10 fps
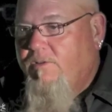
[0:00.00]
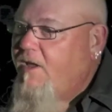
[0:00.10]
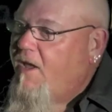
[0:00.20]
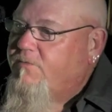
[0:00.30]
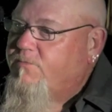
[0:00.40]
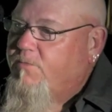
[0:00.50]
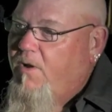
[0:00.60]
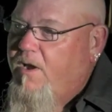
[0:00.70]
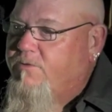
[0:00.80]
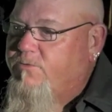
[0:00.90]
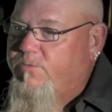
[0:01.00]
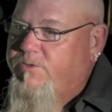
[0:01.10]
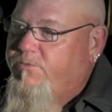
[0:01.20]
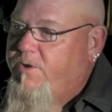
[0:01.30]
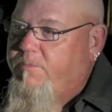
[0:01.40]
all the guys from Grinder
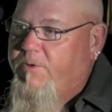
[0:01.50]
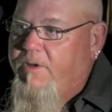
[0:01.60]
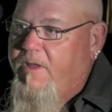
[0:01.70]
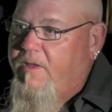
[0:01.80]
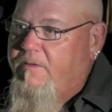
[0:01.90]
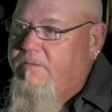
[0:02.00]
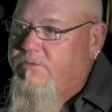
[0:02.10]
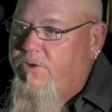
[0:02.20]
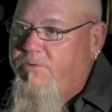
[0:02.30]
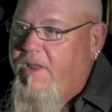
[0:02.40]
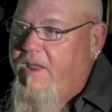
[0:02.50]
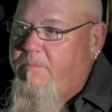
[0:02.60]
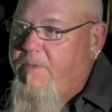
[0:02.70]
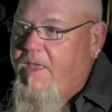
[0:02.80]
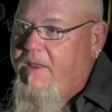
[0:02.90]
Switch, Rick Burnett, Joe
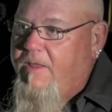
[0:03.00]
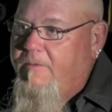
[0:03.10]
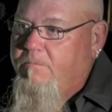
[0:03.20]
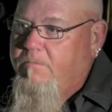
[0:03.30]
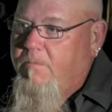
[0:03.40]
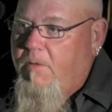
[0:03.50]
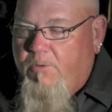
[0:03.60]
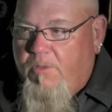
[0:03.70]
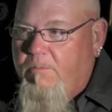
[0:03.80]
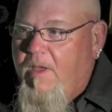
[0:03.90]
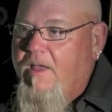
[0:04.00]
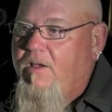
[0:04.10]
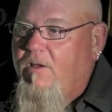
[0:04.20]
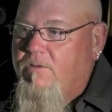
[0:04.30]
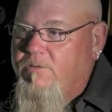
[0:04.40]
Dan Petty, my brother
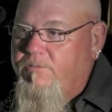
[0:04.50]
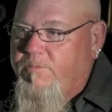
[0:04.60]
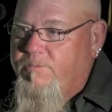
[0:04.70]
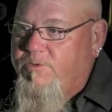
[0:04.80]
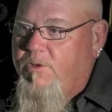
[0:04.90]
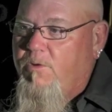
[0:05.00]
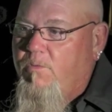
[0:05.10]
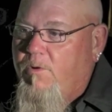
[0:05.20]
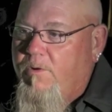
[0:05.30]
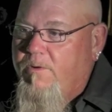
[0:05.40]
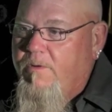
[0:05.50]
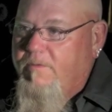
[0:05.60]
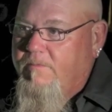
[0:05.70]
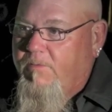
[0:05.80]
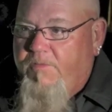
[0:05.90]
Mike Causey from
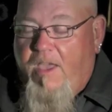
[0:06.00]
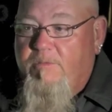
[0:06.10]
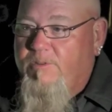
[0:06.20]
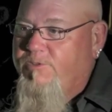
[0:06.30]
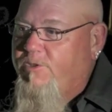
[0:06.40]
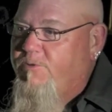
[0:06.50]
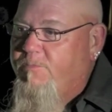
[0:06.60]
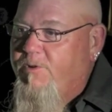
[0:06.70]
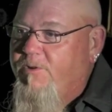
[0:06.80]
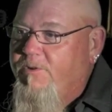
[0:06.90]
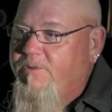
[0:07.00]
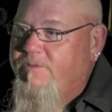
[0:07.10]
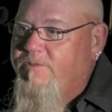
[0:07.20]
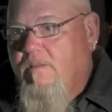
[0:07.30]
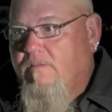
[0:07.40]
Stillwater, the Fabulous
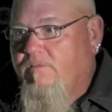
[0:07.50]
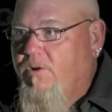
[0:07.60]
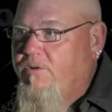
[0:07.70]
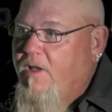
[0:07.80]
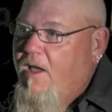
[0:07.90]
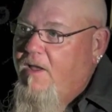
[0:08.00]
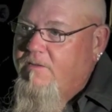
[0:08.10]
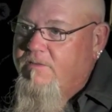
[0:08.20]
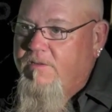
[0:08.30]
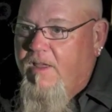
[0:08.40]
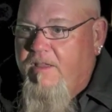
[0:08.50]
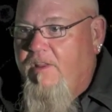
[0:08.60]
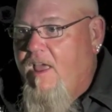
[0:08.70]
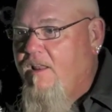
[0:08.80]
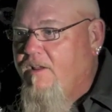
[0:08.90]
Thunderbirds, Vern Gosden,
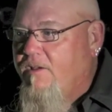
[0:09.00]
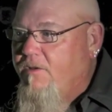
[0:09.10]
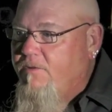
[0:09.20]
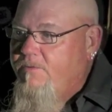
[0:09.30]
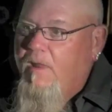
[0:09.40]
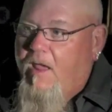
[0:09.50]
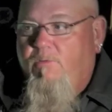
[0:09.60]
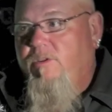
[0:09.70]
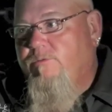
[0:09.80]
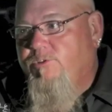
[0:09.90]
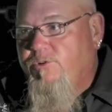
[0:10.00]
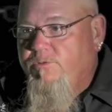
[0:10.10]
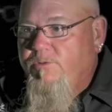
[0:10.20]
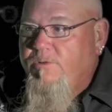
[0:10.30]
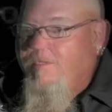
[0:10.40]
David Allen Coe, Hank Williams
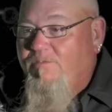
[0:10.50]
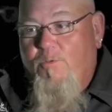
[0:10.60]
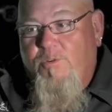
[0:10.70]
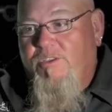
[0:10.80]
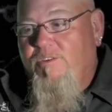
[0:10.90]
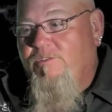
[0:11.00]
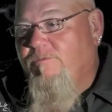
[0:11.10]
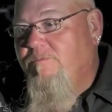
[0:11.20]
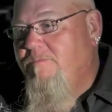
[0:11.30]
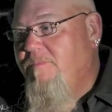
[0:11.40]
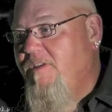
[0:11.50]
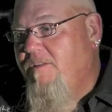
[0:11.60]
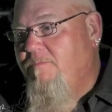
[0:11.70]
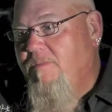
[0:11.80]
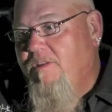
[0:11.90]
Jr. In 40 years,
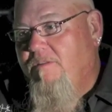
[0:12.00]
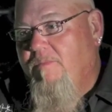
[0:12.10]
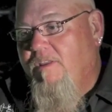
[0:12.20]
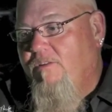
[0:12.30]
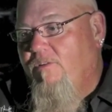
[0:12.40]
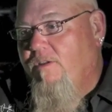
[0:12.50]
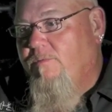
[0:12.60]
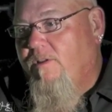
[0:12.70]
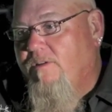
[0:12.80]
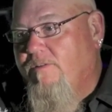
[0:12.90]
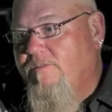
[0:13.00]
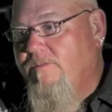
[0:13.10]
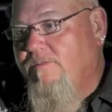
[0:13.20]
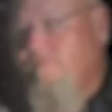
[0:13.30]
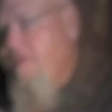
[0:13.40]
many, many, many great
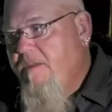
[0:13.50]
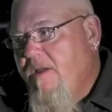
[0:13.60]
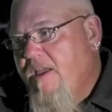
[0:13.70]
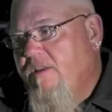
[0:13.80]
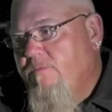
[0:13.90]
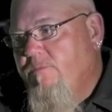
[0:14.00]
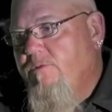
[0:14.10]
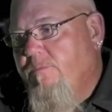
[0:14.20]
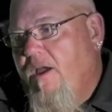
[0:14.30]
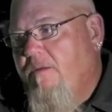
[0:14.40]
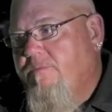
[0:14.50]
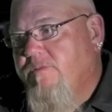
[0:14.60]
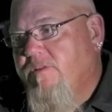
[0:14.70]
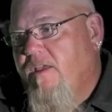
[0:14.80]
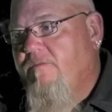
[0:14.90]
players. Big Mike and the Booty
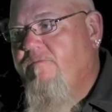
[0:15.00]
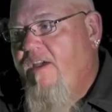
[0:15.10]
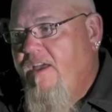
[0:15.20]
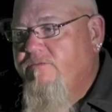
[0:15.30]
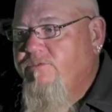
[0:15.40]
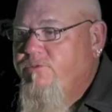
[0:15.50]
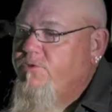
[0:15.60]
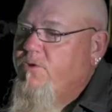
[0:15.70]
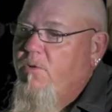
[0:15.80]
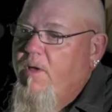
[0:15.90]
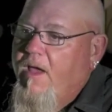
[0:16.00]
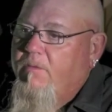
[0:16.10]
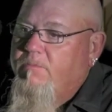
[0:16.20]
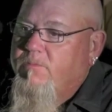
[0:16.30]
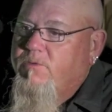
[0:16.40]
Poppers have 5 studio
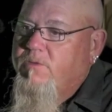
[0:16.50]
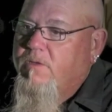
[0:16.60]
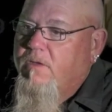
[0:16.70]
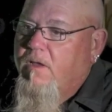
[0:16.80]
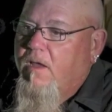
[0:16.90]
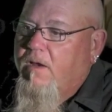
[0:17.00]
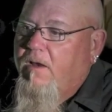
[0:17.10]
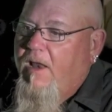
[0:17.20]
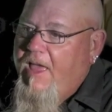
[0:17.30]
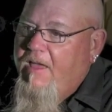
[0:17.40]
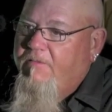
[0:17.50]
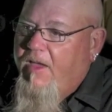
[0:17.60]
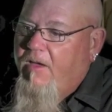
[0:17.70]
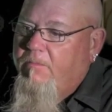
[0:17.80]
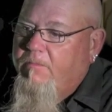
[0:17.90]
albums and a live
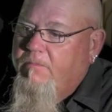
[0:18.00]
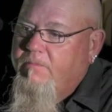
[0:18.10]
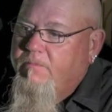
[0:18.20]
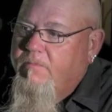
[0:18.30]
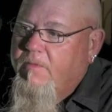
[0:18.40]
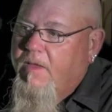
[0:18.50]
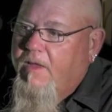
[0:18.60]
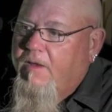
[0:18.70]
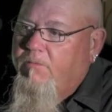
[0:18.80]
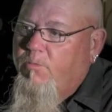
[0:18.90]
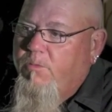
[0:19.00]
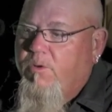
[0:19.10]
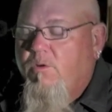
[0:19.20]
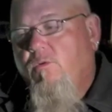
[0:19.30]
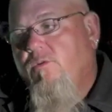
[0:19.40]
album, and we
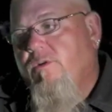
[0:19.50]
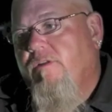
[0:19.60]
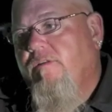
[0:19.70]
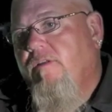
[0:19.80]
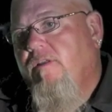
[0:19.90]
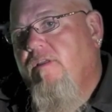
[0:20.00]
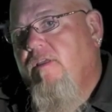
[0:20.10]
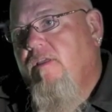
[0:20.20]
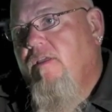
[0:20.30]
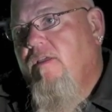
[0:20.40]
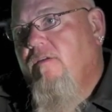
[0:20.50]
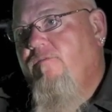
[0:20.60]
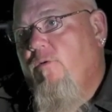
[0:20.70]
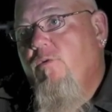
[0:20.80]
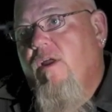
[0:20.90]
recorded
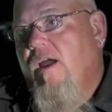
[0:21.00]
4